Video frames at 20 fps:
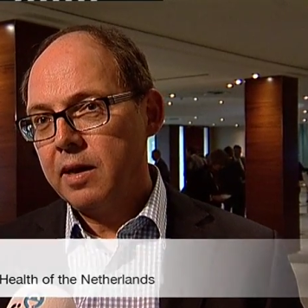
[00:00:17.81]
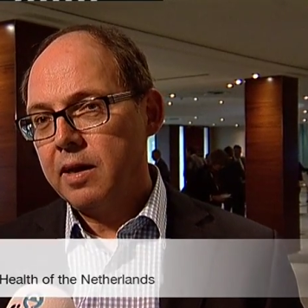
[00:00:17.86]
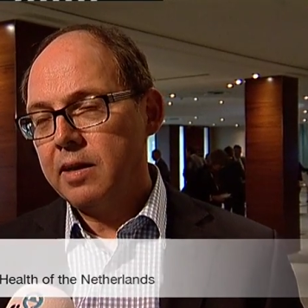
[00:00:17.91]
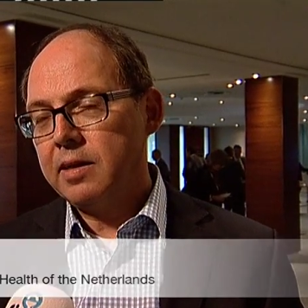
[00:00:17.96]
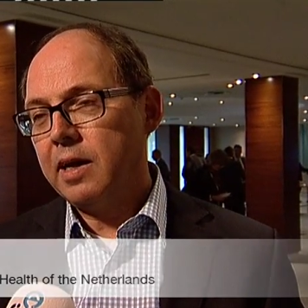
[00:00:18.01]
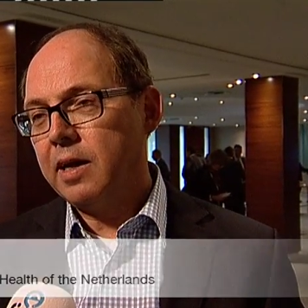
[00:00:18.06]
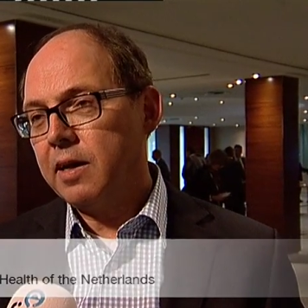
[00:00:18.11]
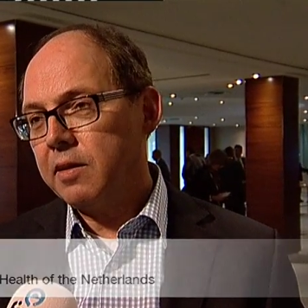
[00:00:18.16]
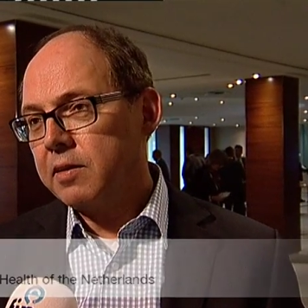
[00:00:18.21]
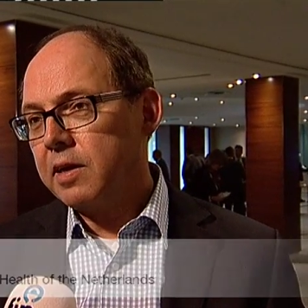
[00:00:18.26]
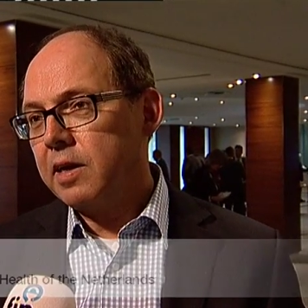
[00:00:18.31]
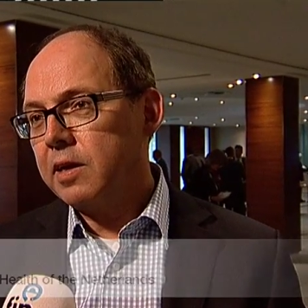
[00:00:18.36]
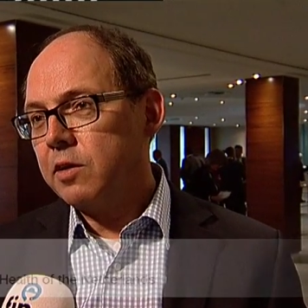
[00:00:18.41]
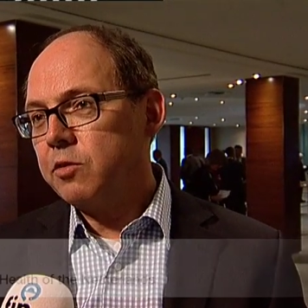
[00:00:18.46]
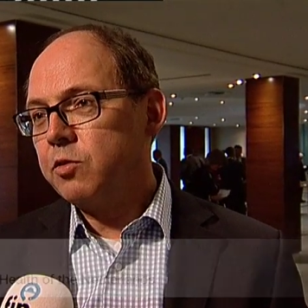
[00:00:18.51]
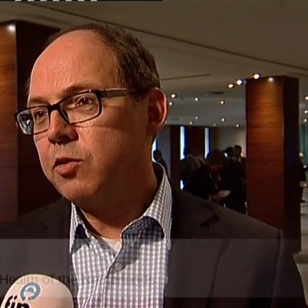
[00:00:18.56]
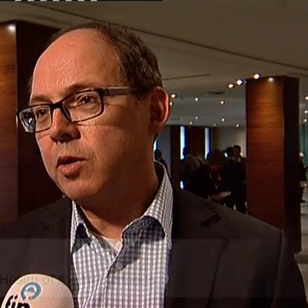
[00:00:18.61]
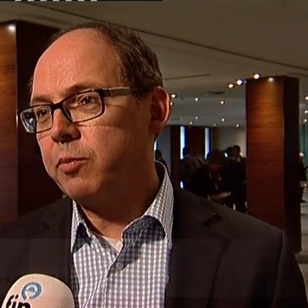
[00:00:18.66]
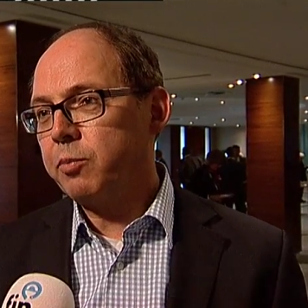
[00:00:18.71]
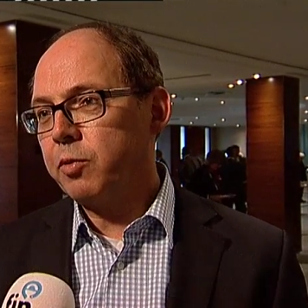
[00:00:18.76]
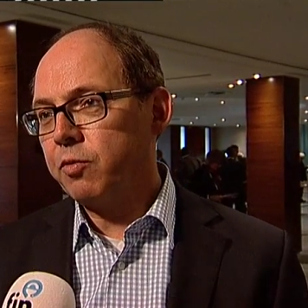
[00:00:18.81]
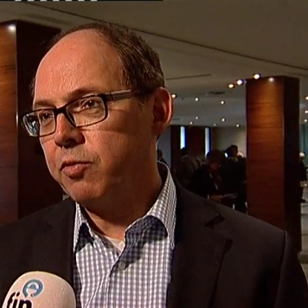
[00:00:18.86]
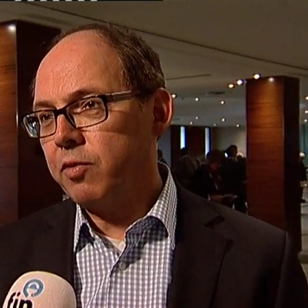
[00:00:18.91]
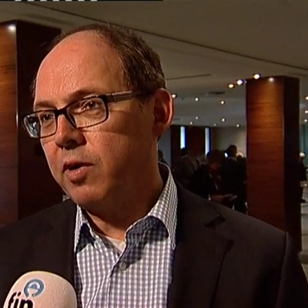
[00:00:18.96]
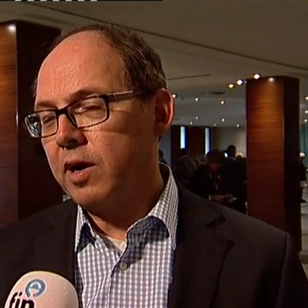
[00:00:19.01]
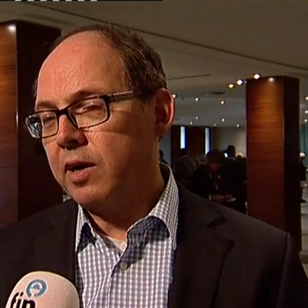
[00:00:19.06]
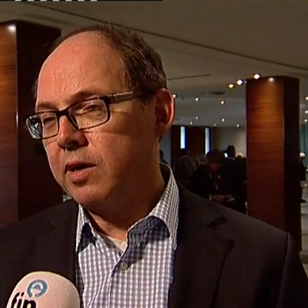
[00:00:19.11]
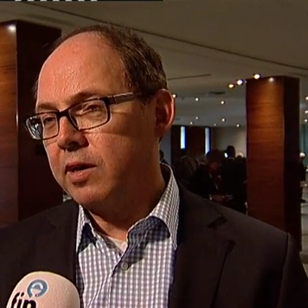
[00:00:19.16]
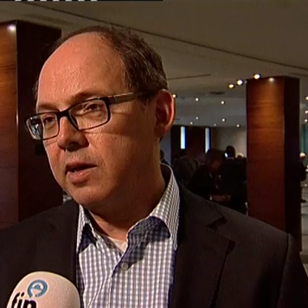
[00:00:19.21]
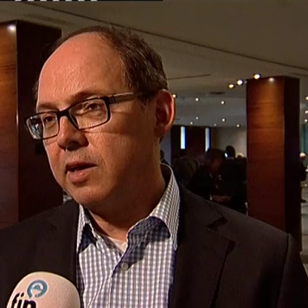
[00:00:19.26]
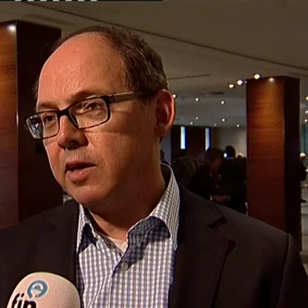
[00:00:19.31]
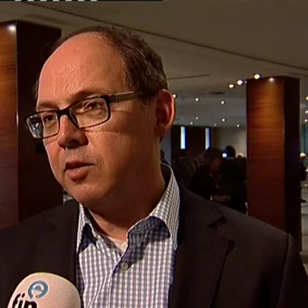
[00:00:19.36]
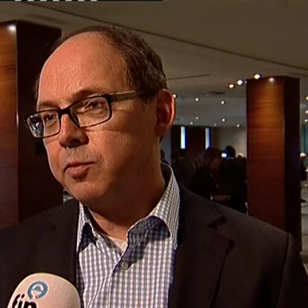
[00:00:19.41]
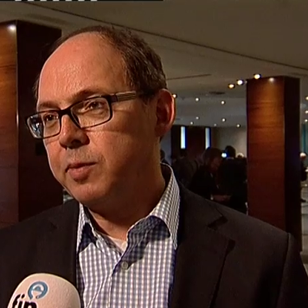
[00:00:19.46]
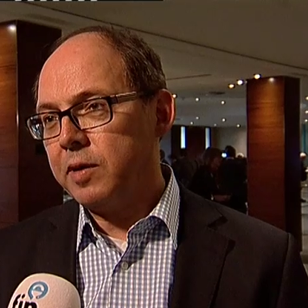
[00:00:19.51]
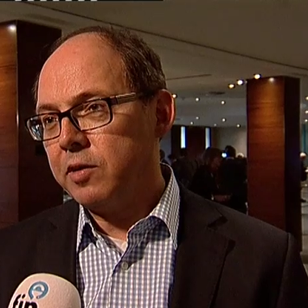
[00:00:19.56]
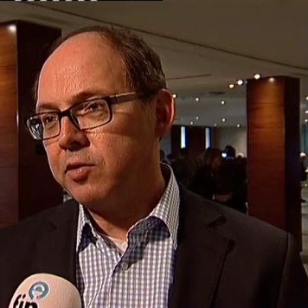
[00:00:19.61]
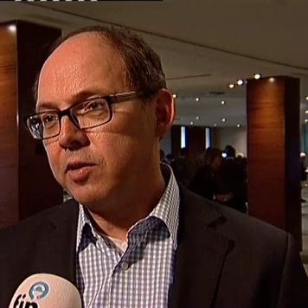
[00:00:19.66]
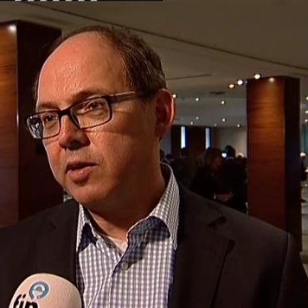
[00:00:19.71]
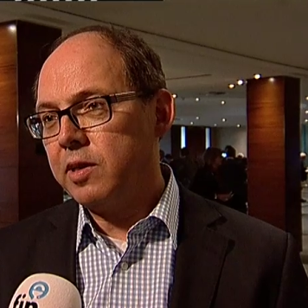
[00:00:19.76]
healthcare that you are providing,
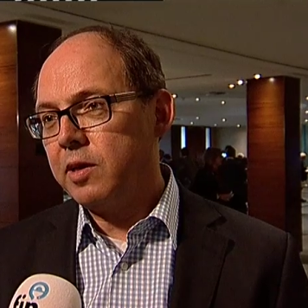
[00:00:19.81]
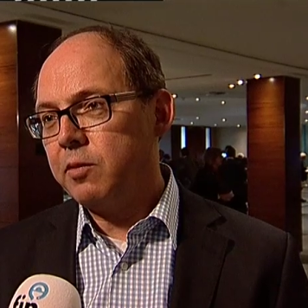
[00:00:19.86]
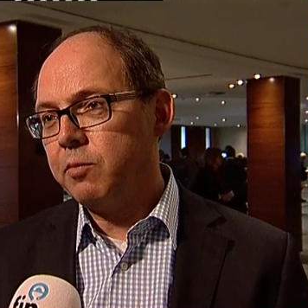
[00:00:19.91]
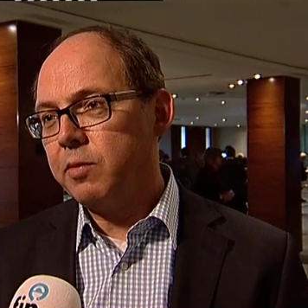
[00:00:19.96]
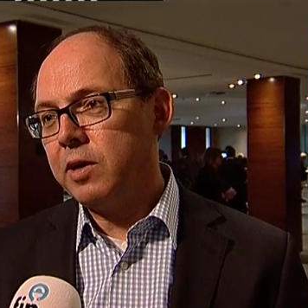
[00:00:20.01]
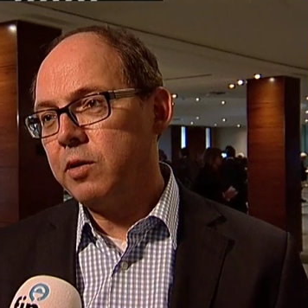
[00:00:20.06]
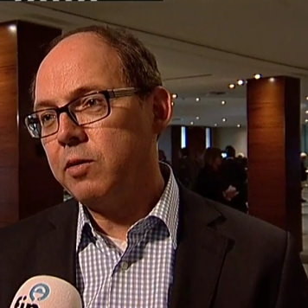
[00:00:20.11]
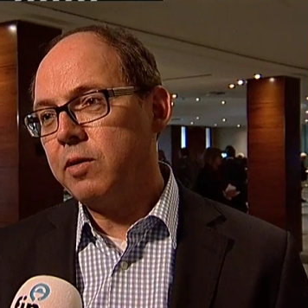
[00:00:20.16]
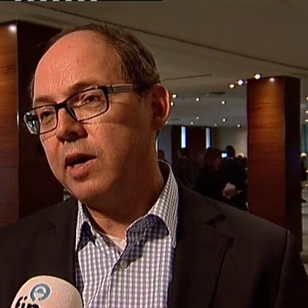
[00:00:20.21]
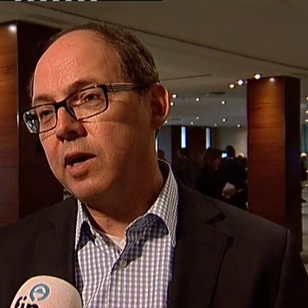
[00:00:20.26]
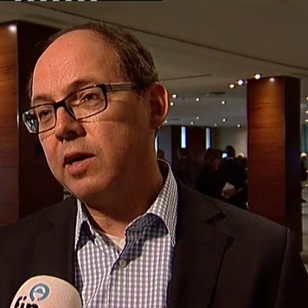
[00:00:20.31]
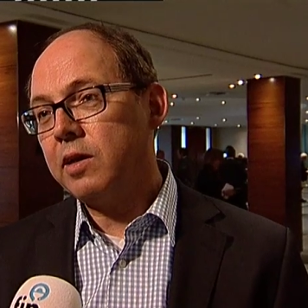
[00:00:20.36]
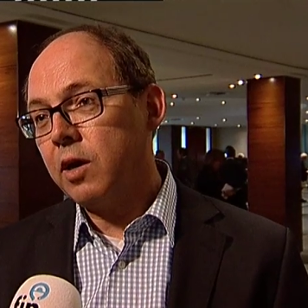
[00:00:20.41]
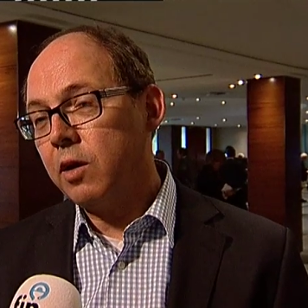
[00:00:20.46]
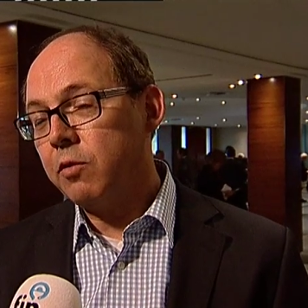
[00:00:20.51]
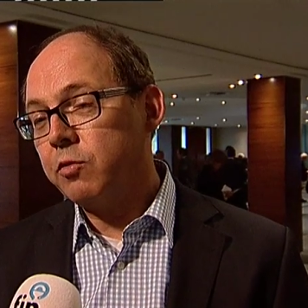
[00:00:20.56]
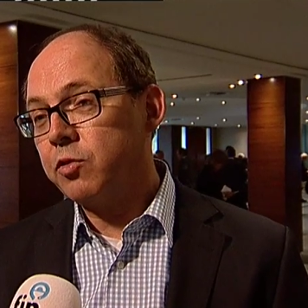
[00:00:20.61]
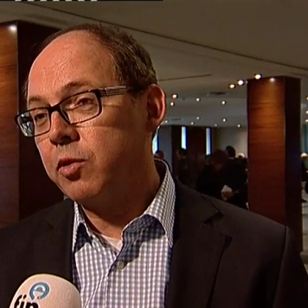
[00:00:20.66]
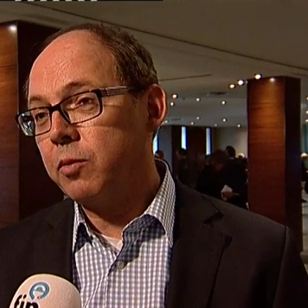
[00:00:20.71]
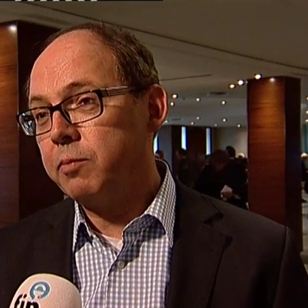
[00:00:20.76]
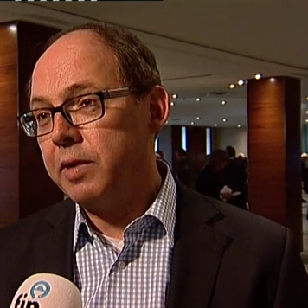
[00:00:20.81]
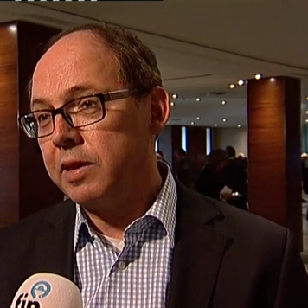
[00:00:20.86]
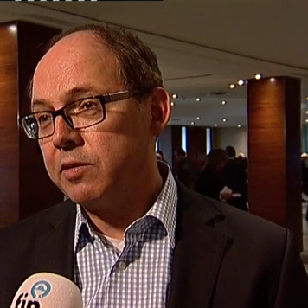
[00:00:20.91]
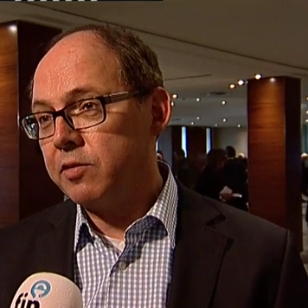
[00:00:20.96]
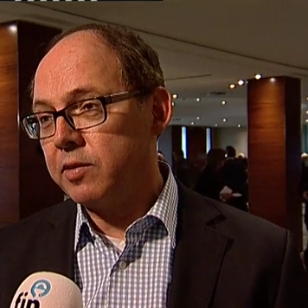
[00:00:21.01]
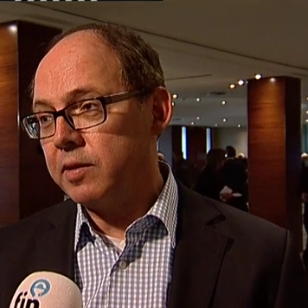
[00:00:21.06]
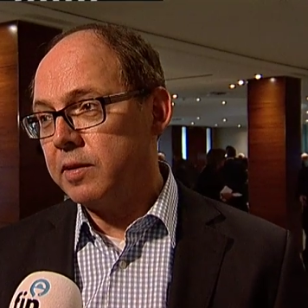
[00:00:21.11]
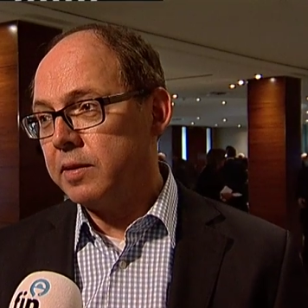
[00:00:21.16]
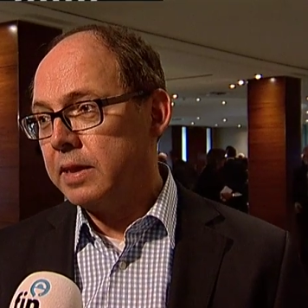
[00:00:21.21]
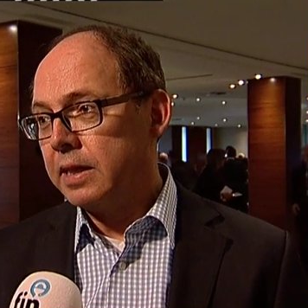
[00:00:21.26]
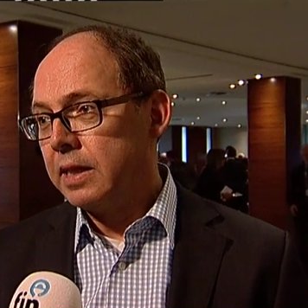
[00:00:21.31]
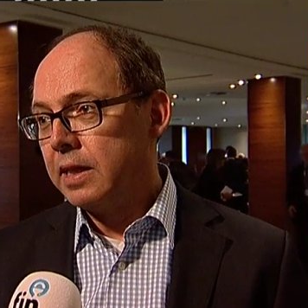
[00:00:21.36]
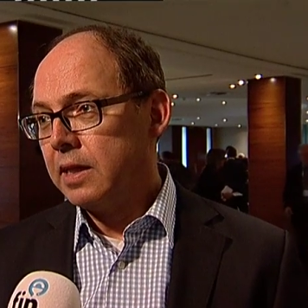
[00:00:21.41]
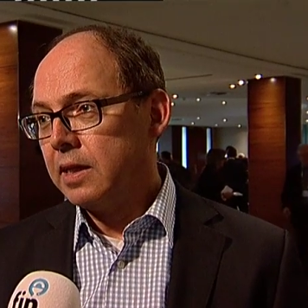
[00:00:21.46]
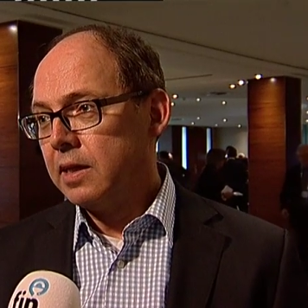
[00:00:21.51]
especially when you hand over some medicine.